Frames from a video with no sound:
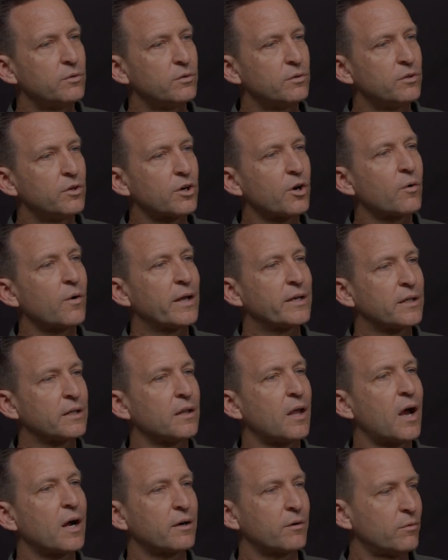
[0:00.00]
look around a
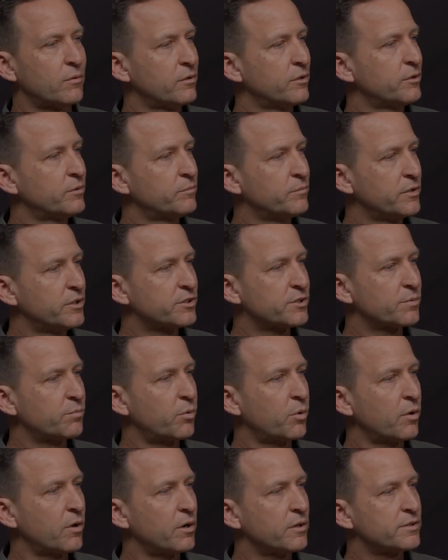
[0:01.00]
locker room in
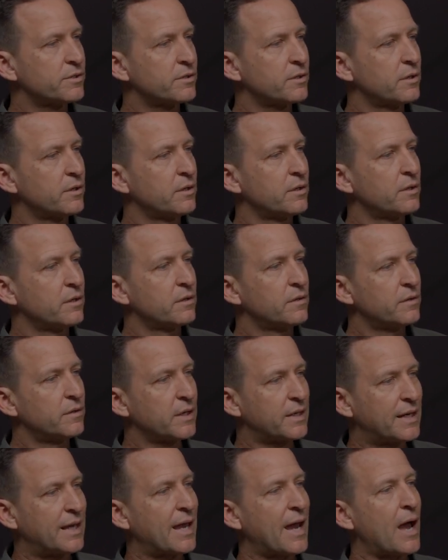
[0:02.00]
sports,
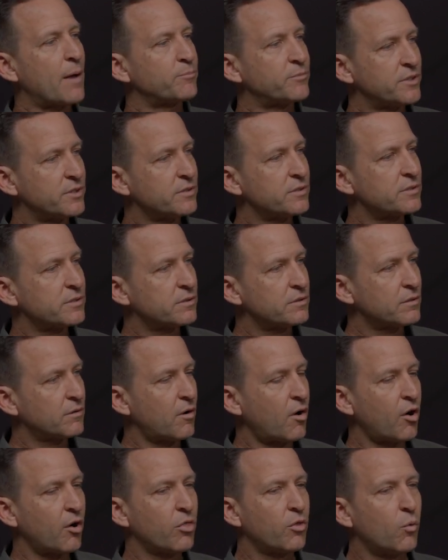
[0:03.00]
the captains
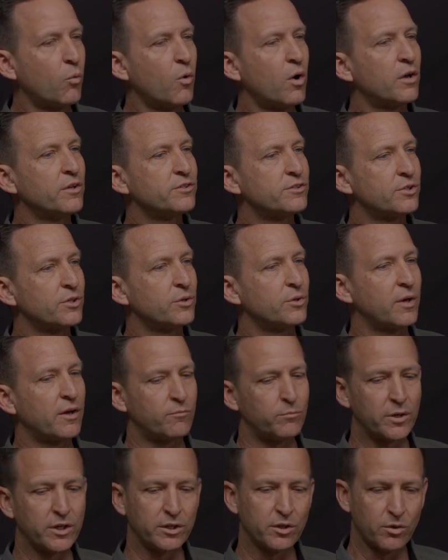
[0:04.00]
are the ones who
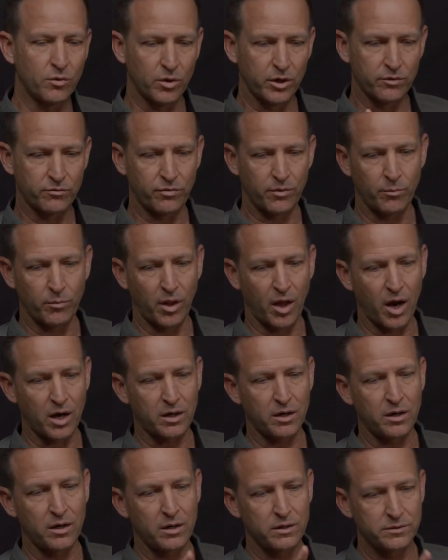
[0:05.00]
have been going from
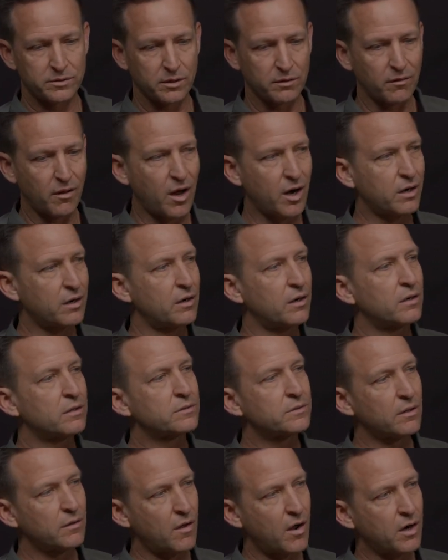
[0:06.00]
locker to
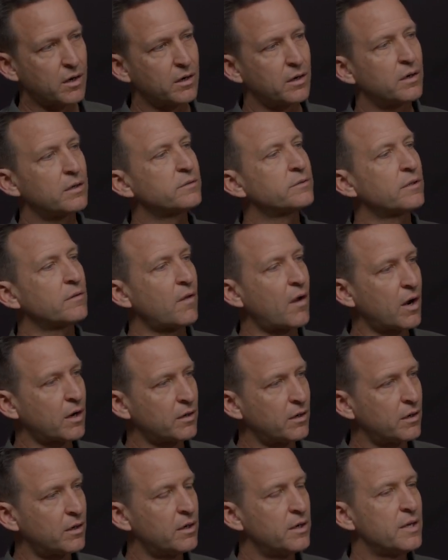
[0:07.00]
locker to locker to
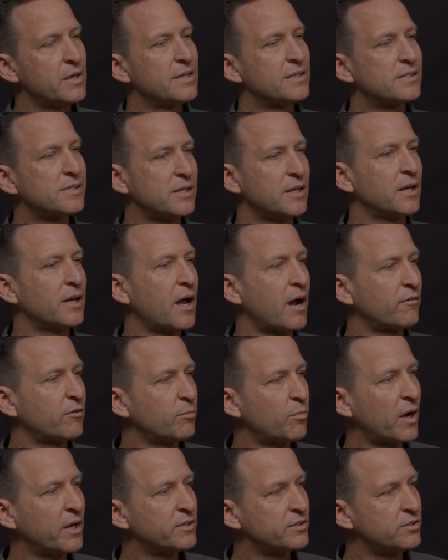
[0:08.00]
locker, seeing how
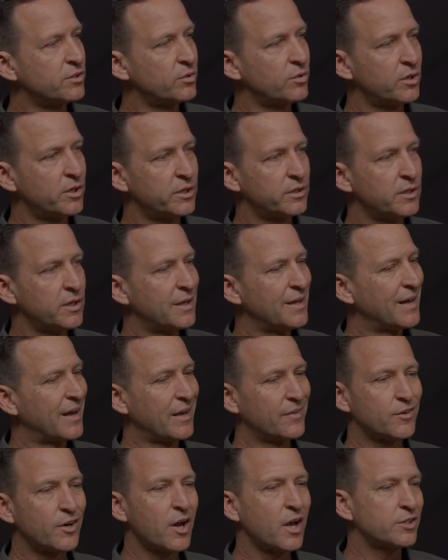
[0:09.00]
everybody's doing.
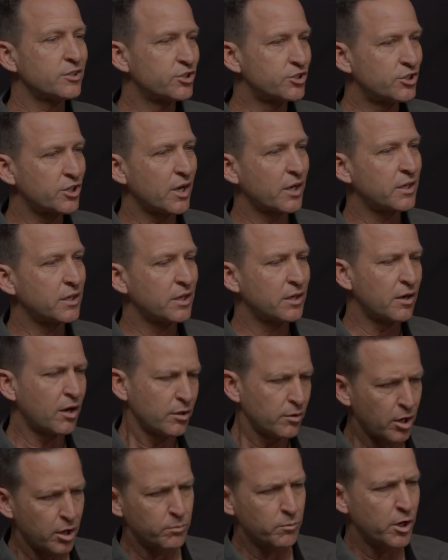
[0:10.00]
And they're not just checking in
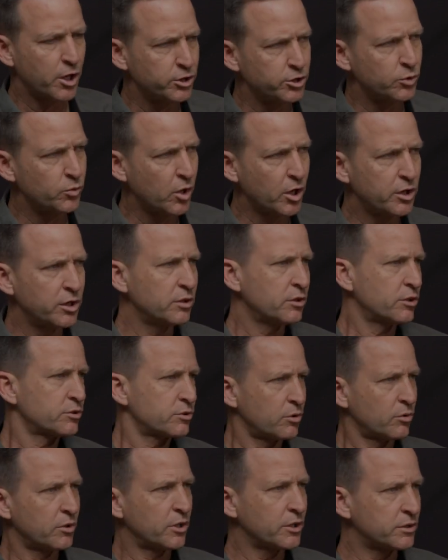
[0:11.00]
on, hey man, you ready? Let's go